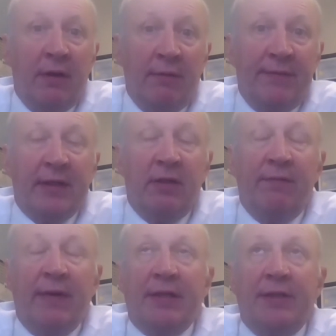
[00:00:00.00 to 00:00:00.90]
effective
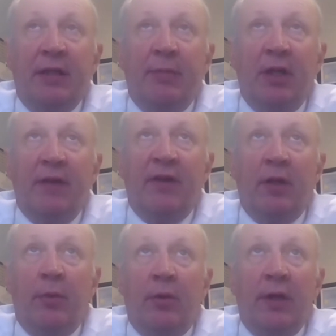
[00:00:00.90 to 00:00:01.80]
vaccine being
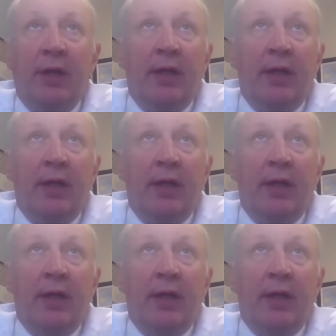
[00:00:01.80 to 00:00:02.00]
available,